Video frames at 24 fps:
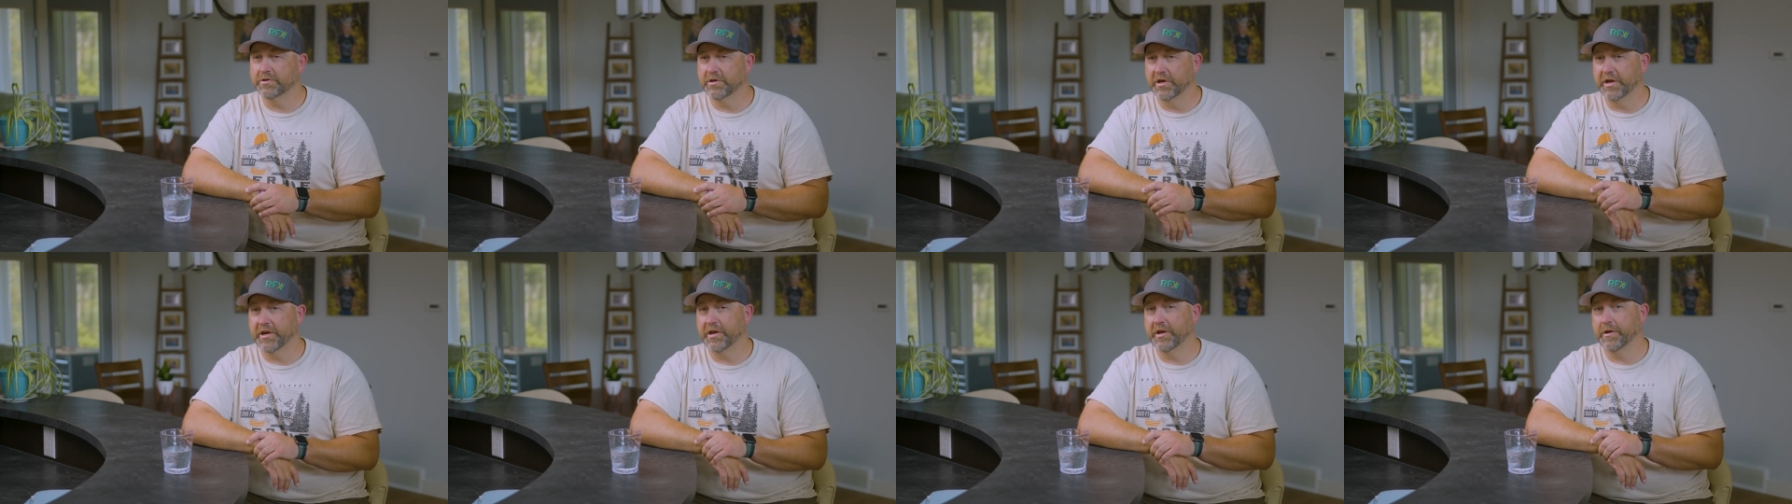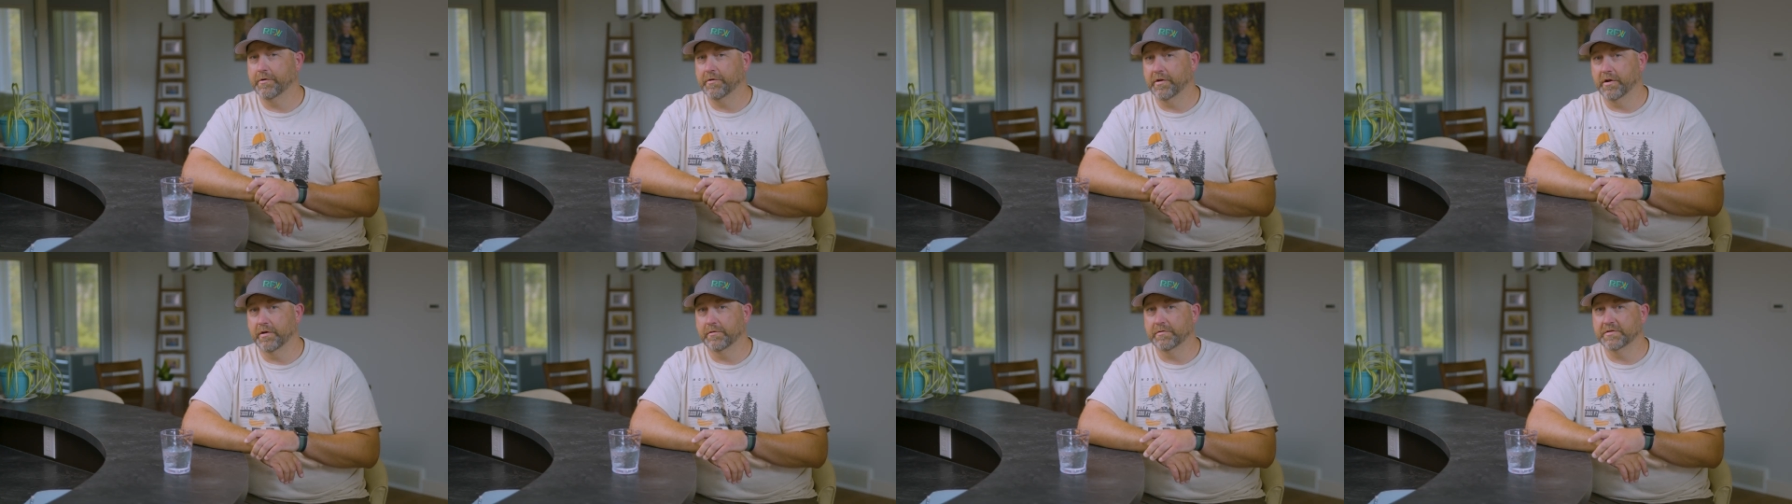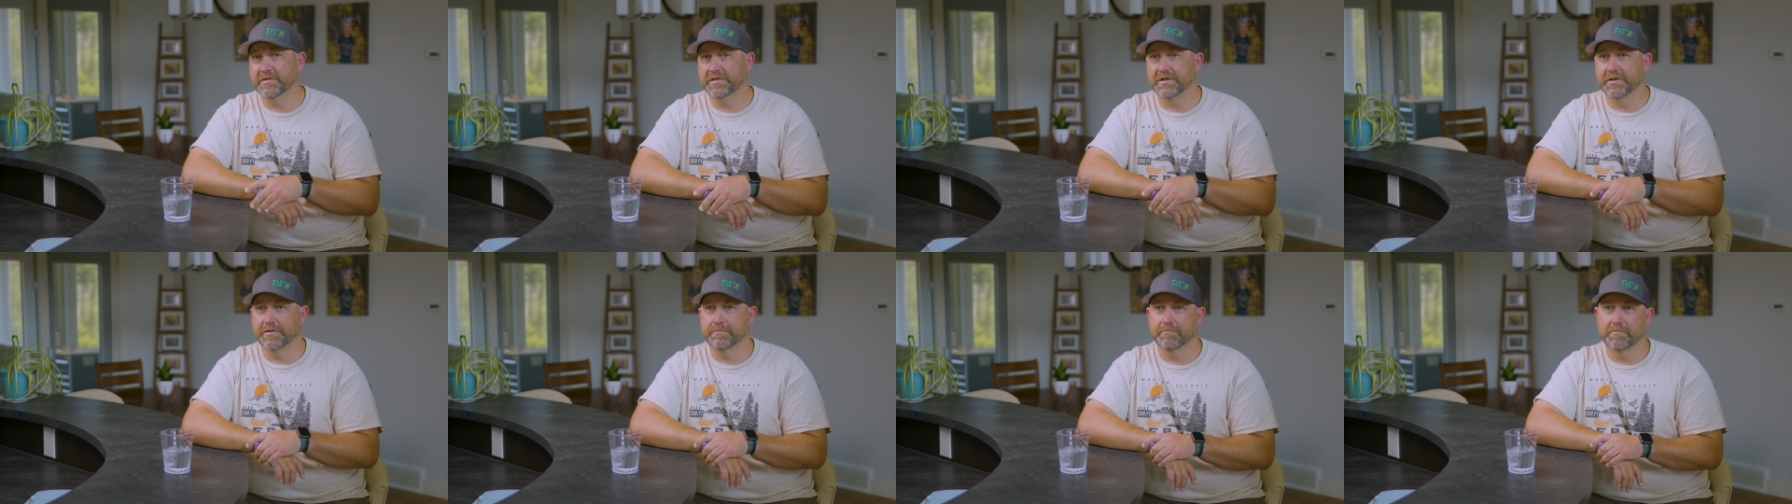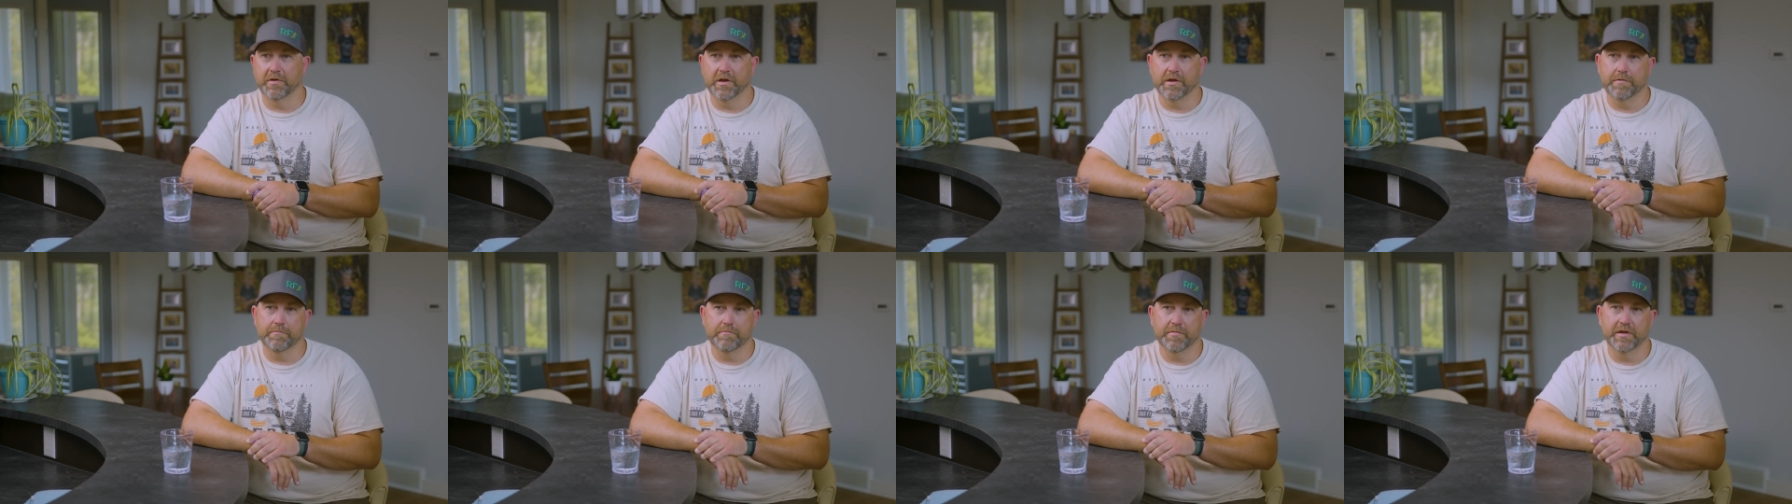drinking when I was in
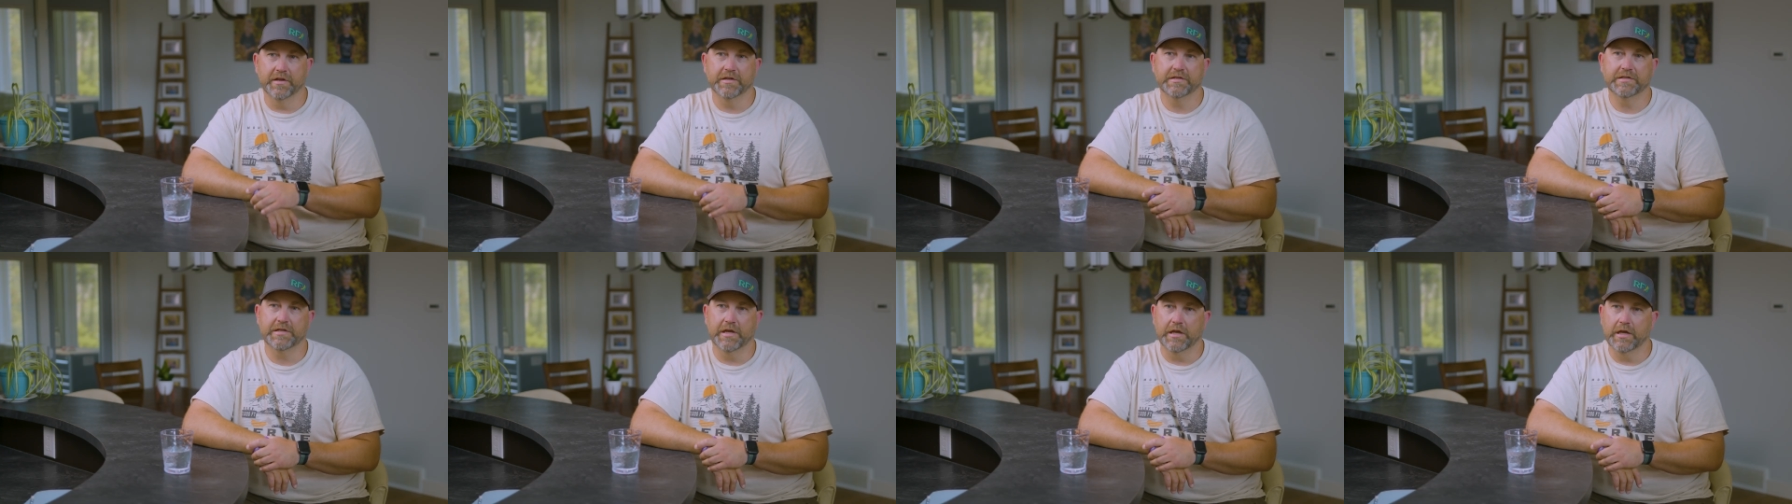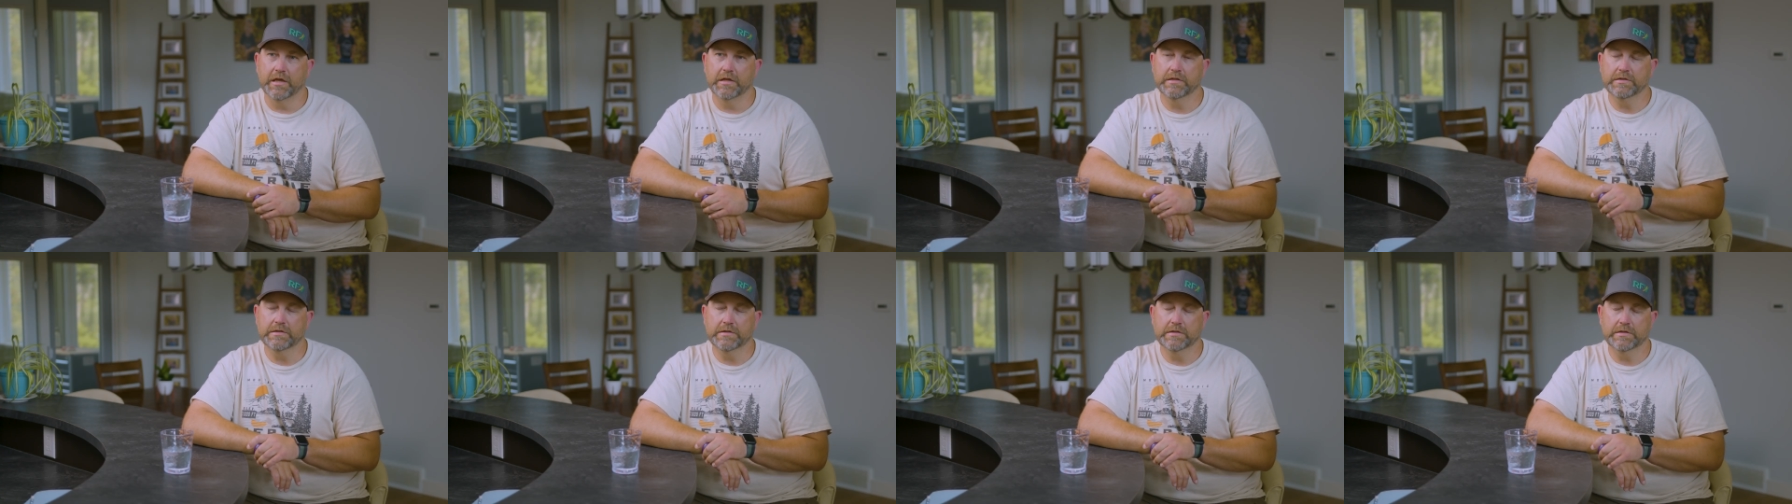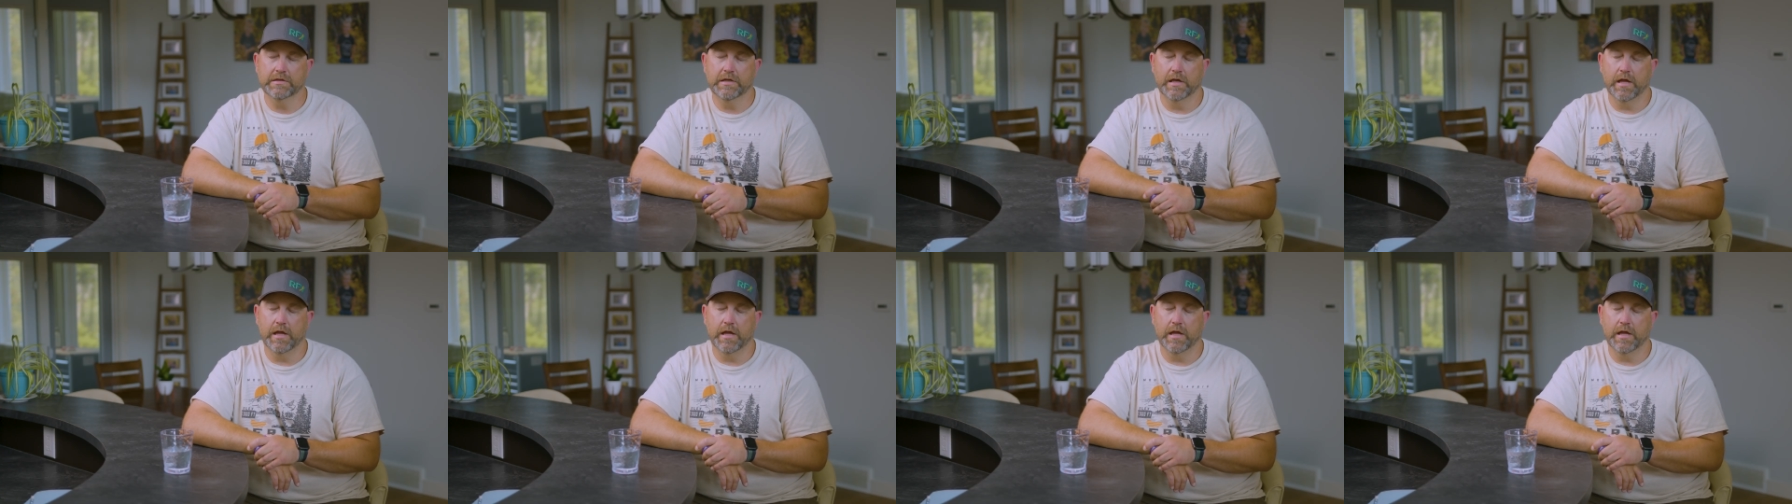my mid teens,